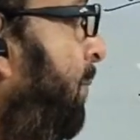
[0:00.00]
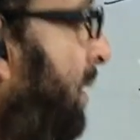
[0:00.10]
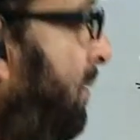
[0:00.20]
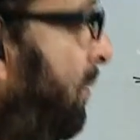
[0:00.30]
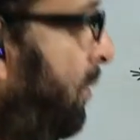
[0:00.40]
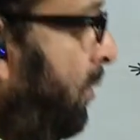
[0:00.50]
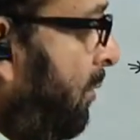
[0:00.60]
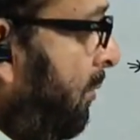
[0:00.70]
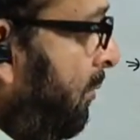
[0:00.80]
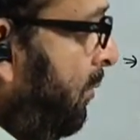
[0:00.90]
But
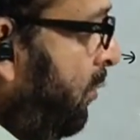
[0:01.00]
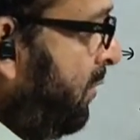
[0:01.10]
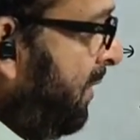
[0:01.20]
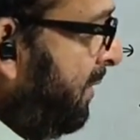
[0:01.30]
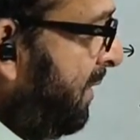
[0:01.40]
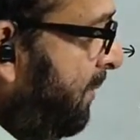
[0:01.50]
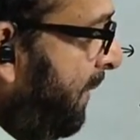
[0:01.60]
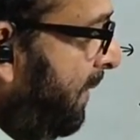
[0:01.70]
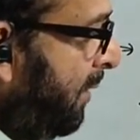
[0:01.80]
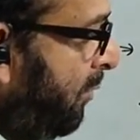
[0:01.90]
using this
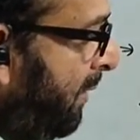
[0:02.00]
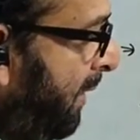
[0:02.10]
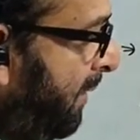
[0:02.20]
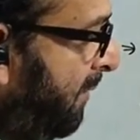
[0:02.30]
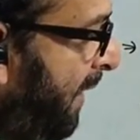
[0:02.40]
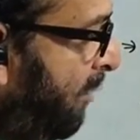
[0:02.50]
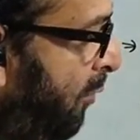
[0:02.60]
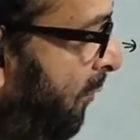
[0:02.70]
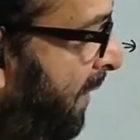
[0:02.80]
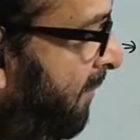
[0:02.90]
method only and the
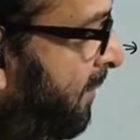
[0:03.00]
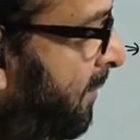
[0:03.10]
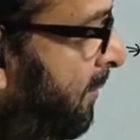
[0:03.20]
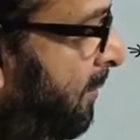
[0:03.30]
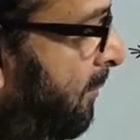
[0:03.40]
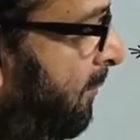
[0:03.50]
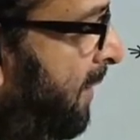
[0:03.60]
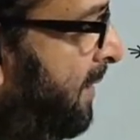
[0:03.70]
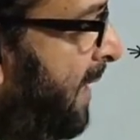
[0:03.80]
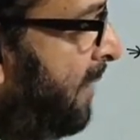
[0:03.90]
value of A
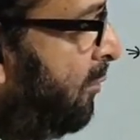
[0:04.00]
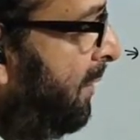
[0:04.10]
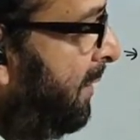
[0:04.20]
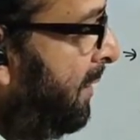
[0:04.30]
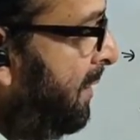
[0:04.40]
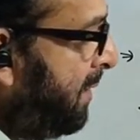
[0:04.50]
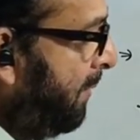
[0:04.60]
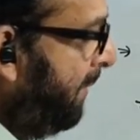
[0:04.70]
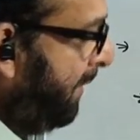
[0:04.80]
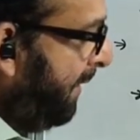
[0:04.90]
we are calculating, it is
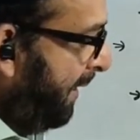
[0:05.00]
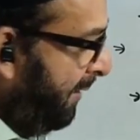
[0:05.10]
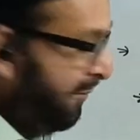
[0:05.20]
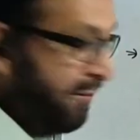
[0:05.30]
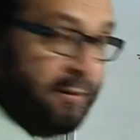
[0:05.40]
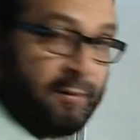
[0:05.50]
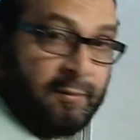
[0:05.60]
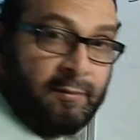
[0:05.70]
coming negative.